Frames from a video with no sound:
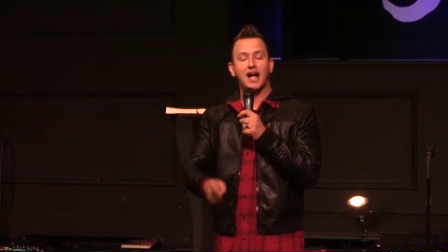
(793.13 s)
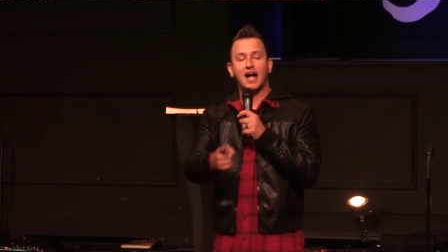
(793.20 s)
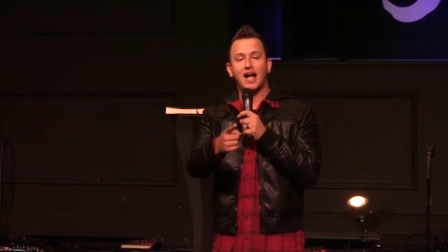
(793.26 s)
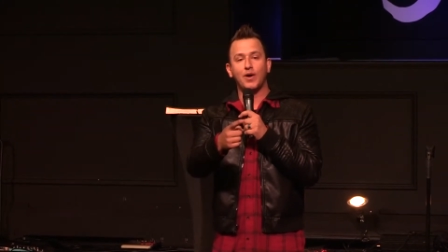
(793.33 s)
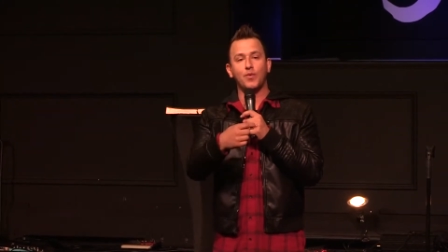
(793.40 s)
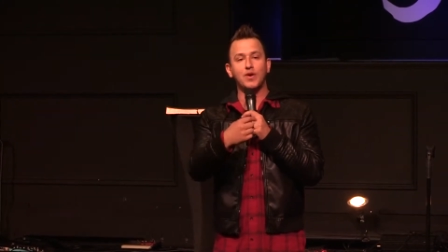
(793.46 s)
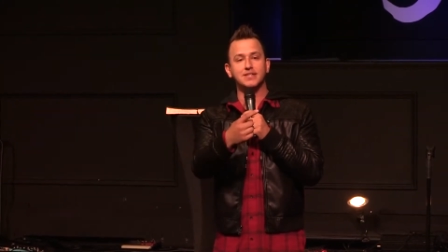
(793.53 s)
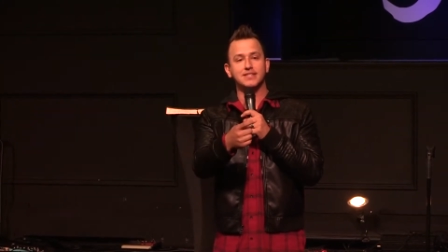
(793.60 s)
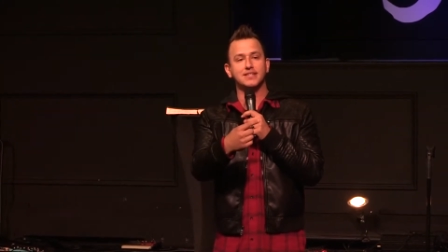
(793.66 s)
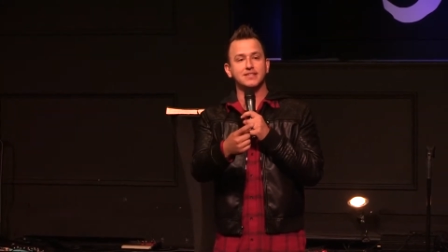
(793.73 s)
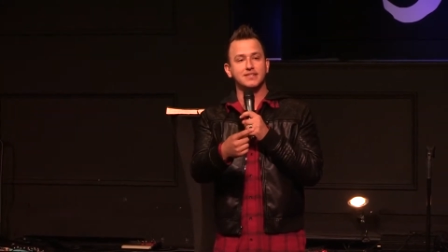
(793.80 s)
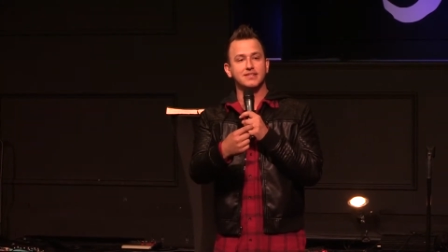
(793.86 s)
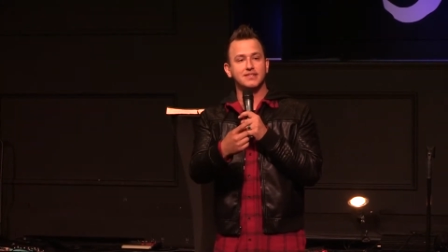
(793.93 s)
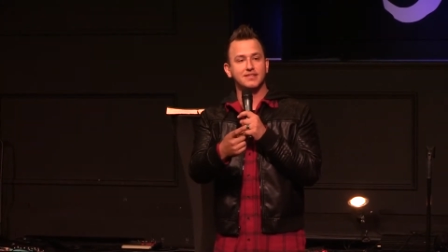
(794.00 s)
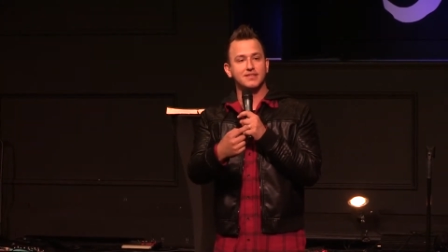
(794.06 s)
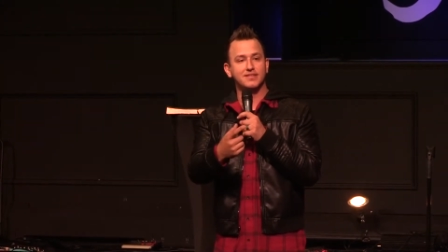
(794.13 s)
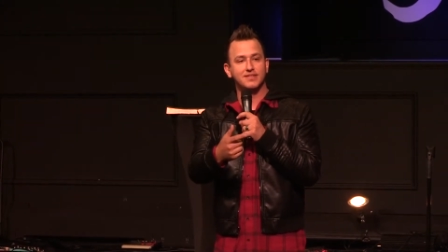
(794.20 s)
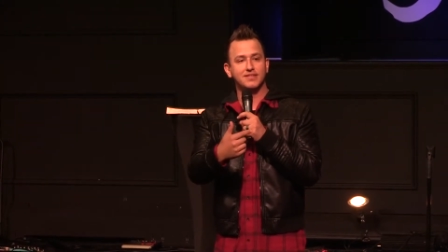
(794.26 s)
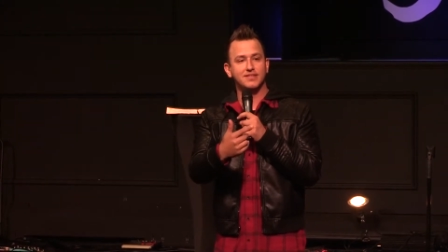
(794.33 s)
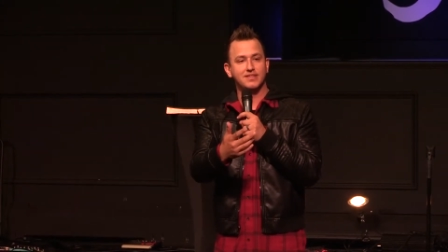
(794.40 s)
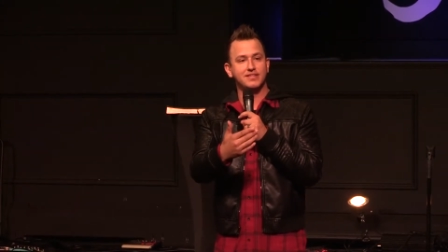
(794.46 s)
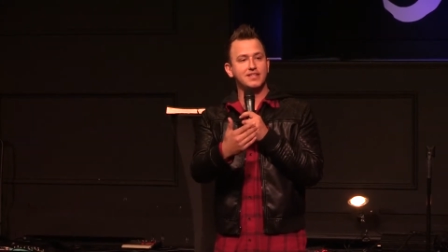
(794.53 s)
I wasn't
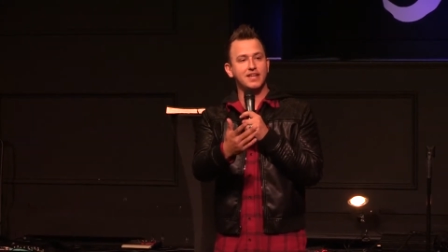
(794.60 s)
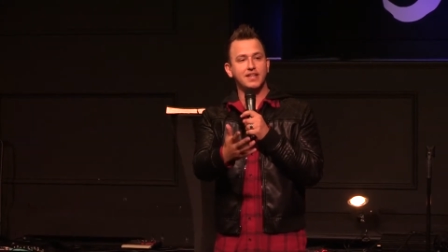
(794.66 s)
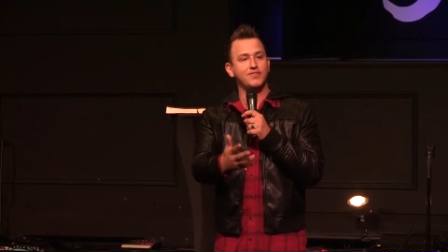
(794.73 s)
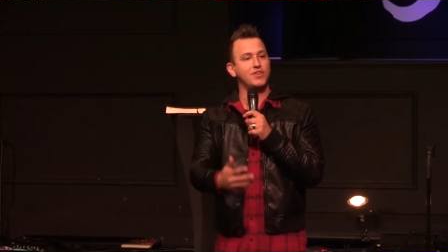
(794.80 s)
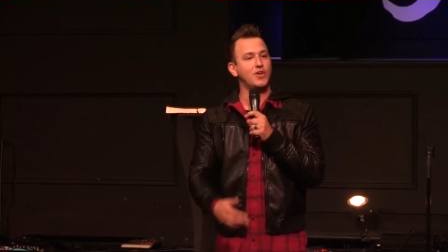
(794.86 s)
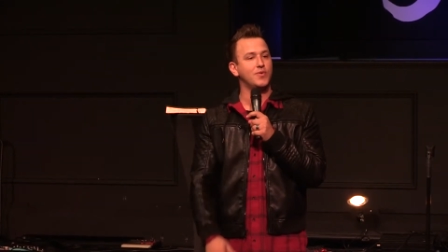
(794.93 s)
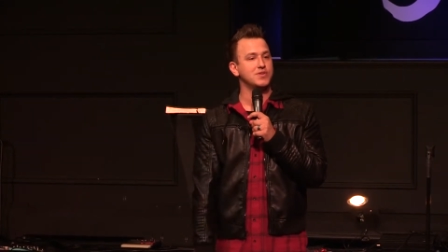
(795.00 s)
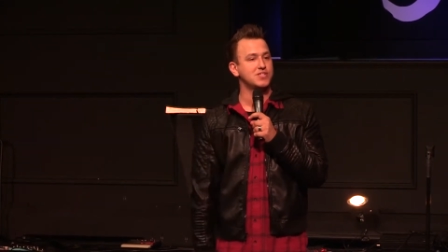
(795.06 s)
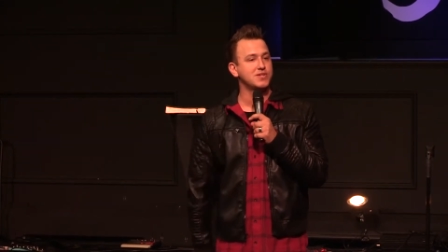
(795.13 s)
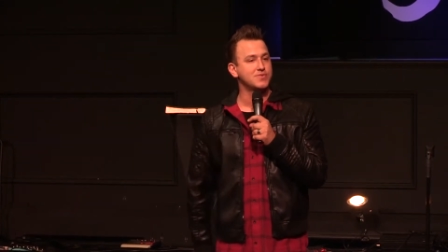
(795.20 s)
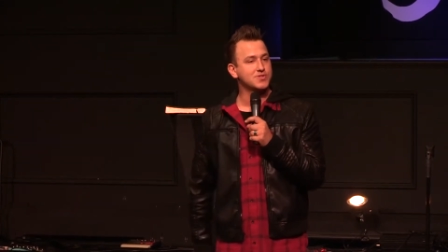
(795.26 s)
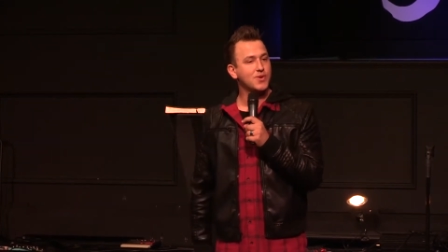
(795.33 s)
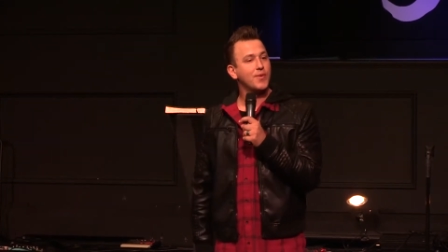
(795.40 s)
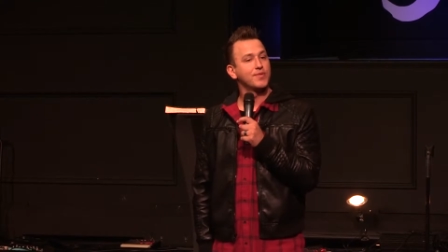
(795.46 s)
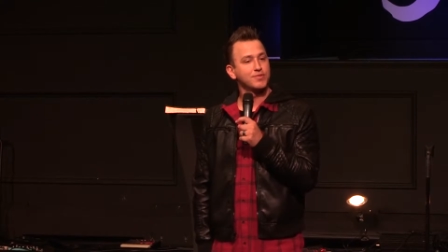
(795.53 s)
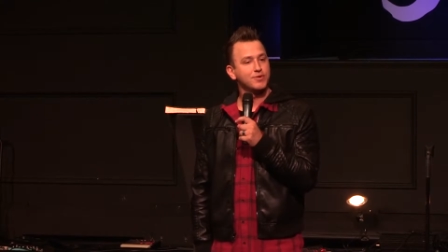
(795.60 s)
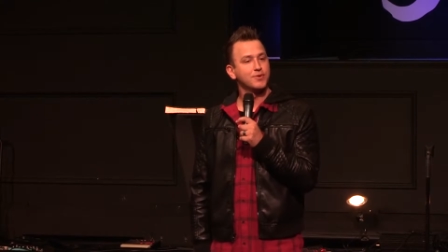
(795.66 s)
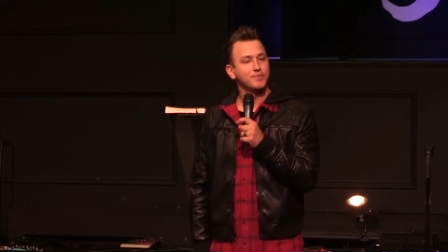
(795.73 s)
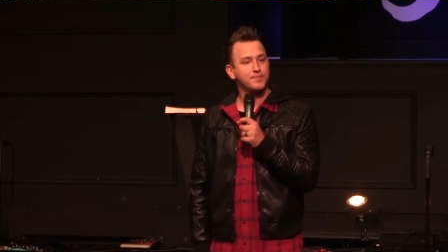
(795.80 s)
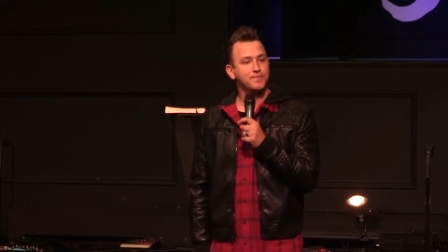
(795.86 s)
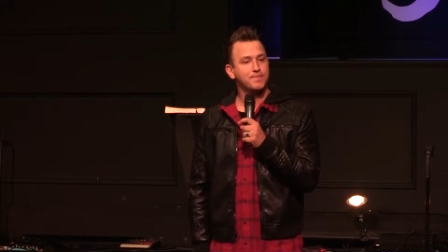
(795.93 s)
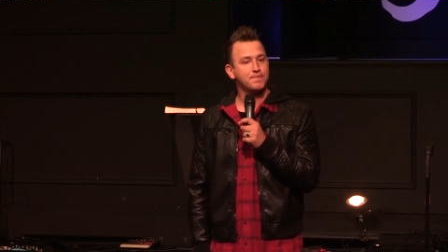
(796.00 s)
didn't even know what she was going through,
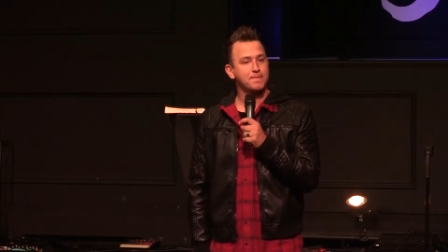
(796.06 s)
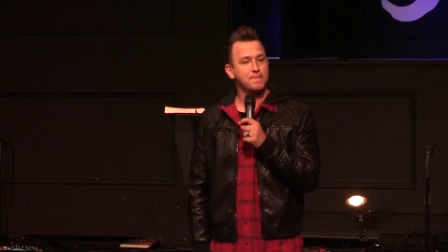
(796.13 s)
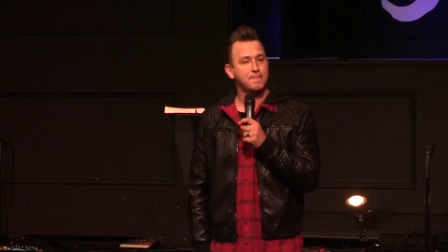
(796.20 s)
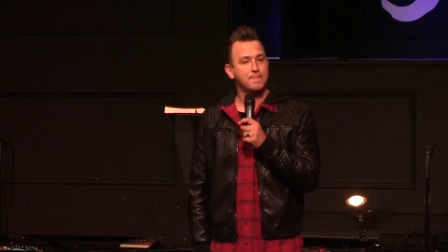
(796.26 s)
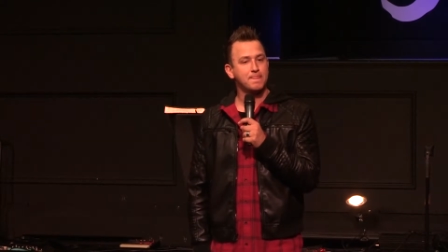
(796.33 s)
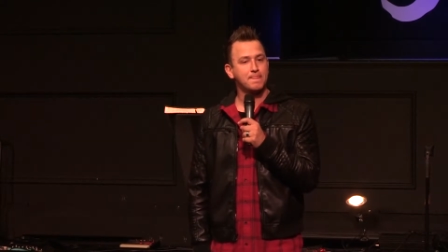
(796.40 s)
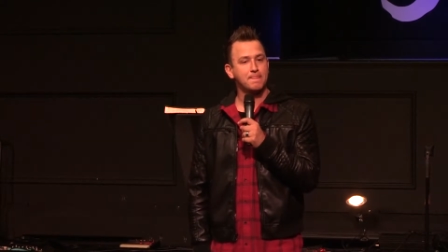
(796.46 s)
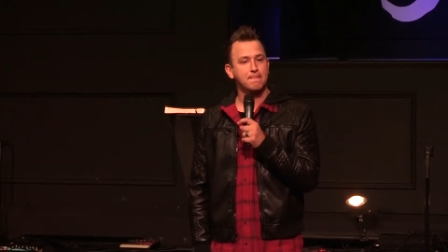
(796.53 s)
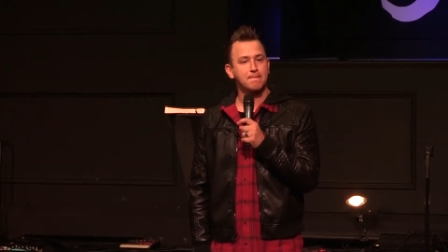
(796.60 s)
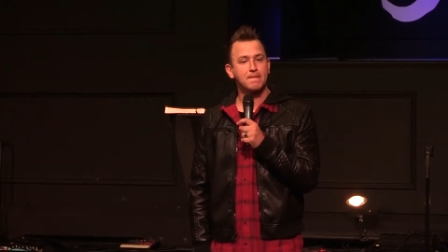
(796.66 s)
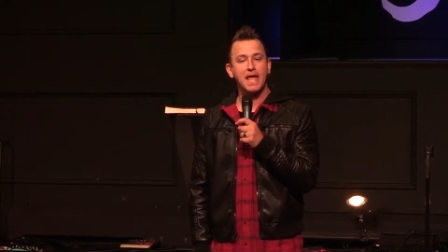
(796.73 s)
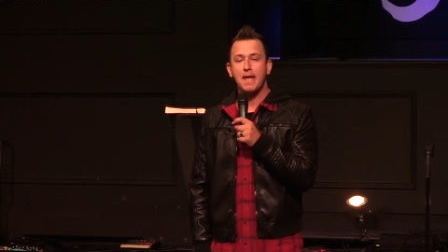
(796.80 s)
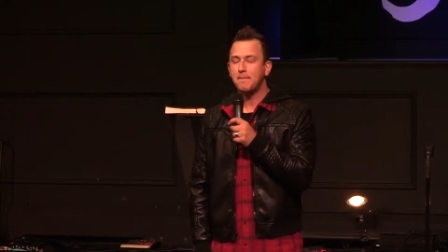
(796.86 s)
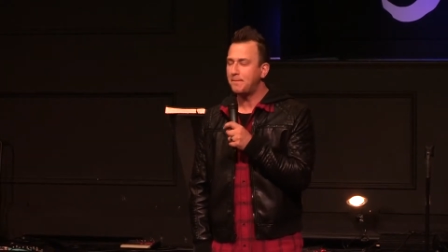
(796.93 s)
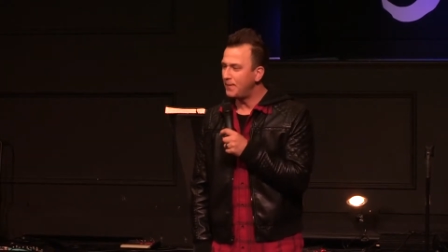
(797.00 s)
and